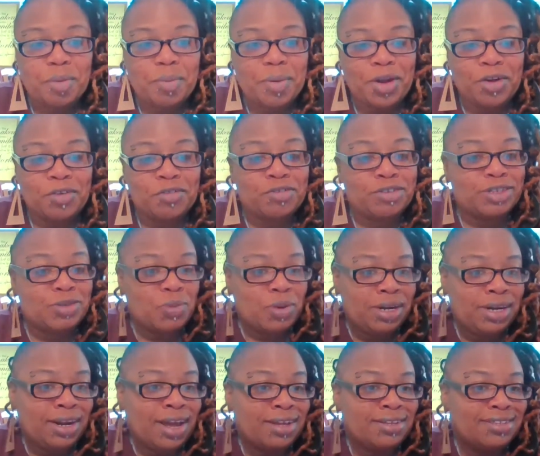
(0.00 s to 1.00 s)
prepared for
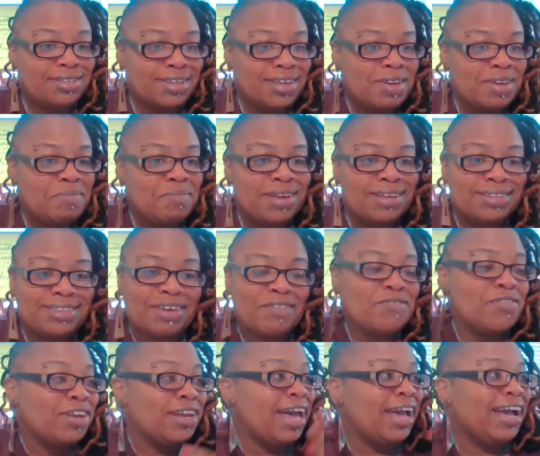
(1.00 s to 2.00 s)
2019 because I
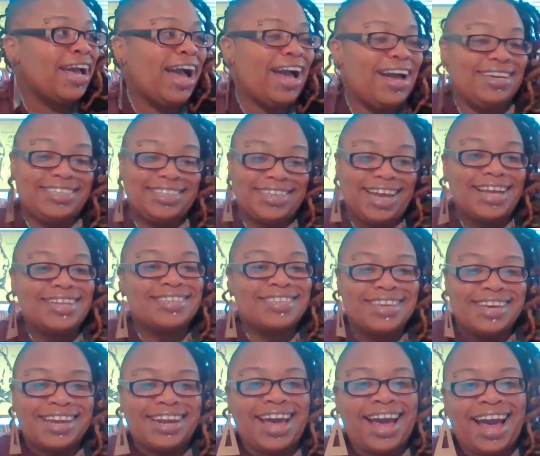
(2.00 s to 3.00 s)
feel like
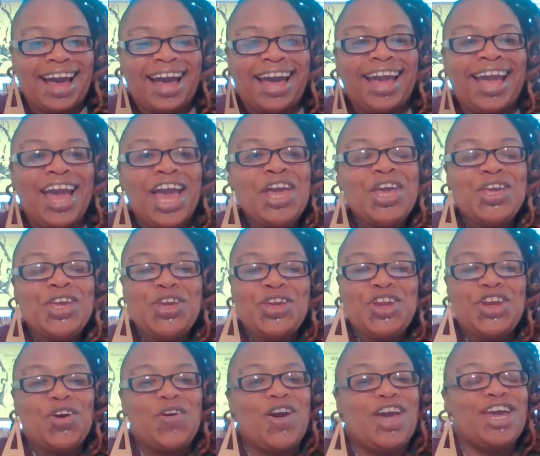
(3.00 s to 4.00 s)
Ashanti and I,
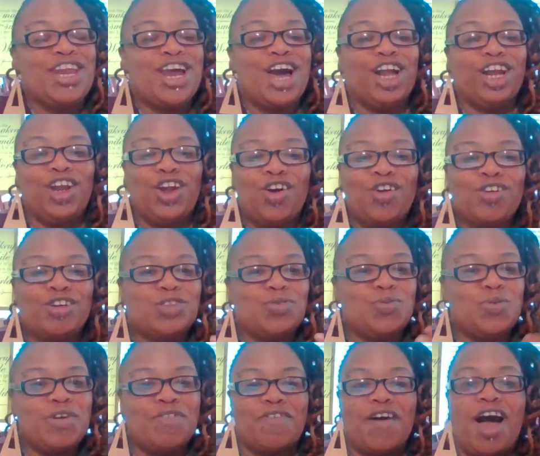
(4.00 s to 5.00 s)
and along
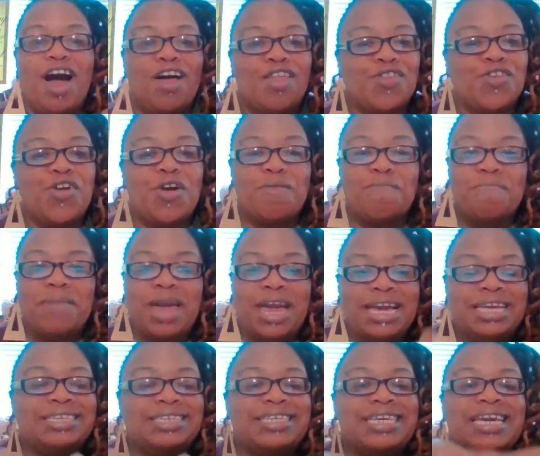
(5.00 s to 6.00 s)
with other
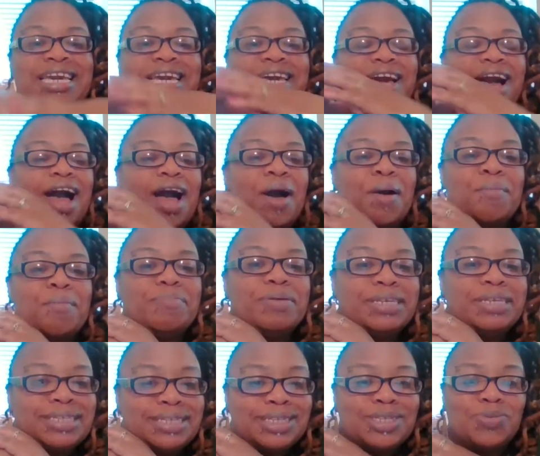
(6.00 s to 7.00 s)
amazing
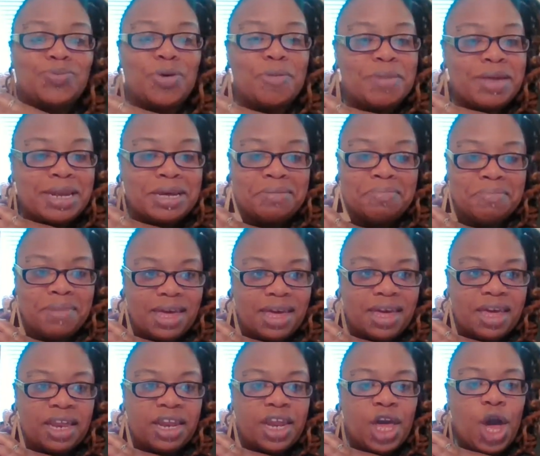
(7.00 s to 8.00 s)
business women and
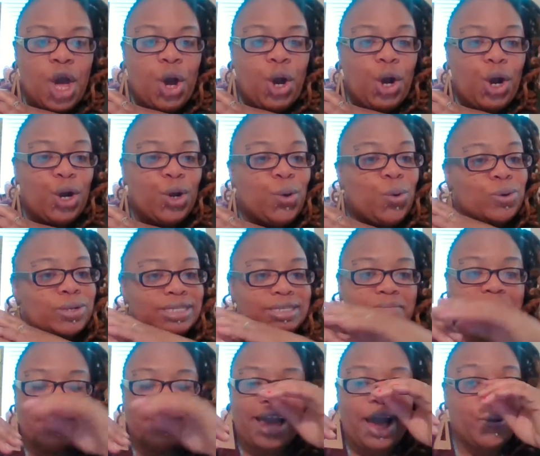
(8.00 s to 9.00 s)
men are going
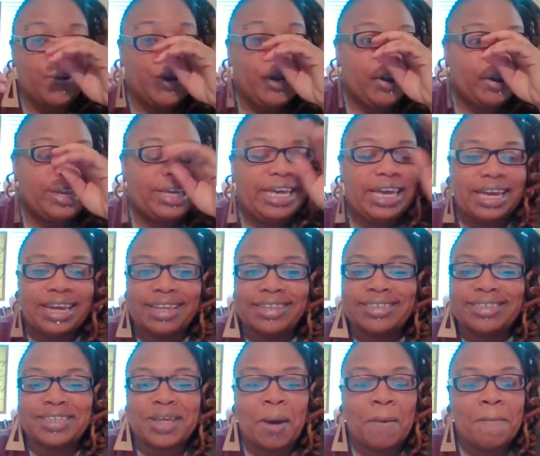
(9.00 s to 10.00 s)
to be out here
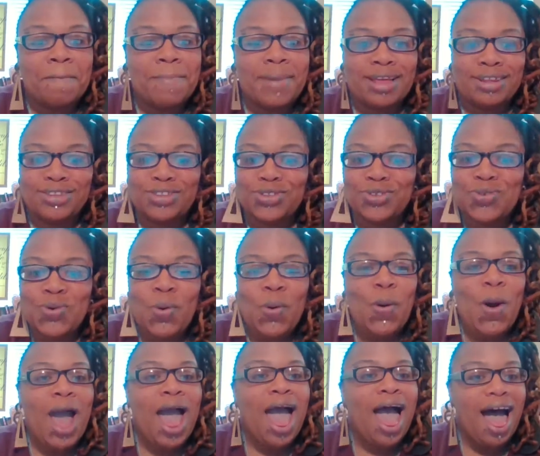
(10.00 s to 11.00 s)
kicking some
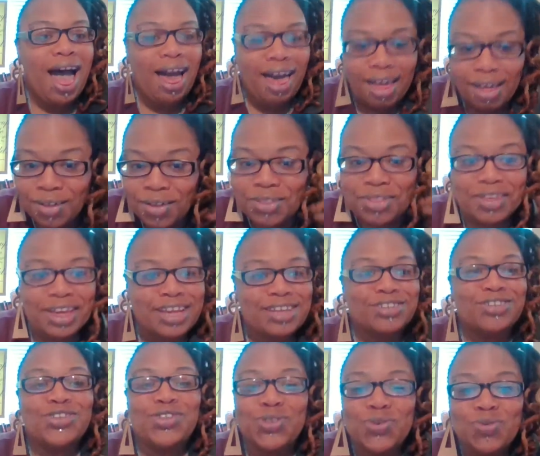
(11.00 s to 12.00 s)
mental health
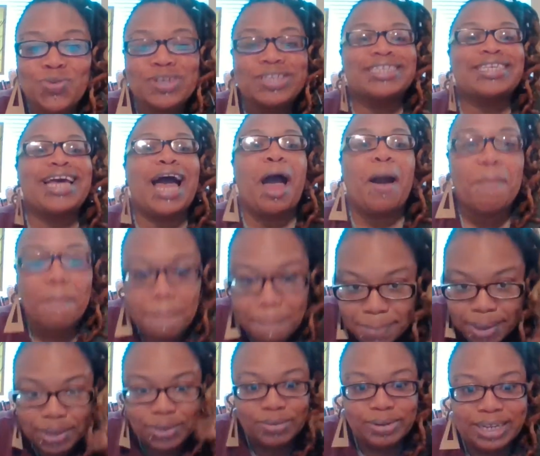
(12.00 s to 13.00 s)
and suicide
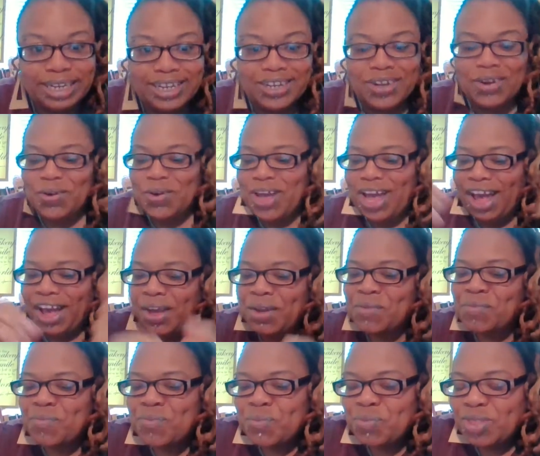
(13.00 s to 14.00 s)
booty.
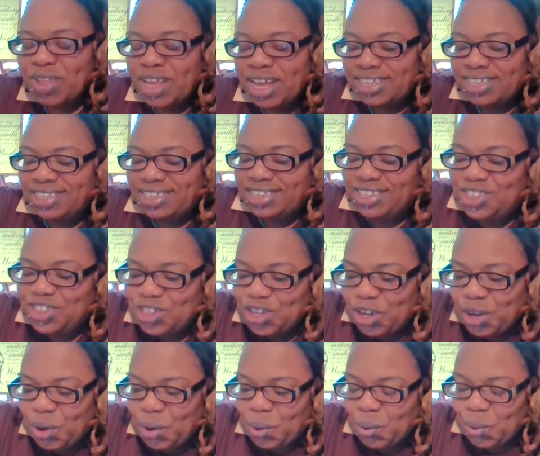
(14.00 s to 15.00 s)
Okay.
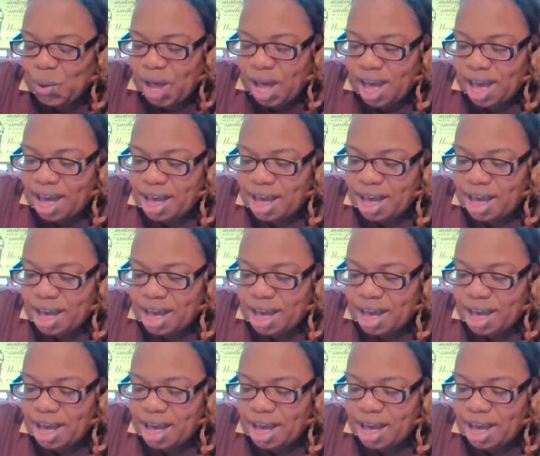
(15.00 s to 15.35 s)
So,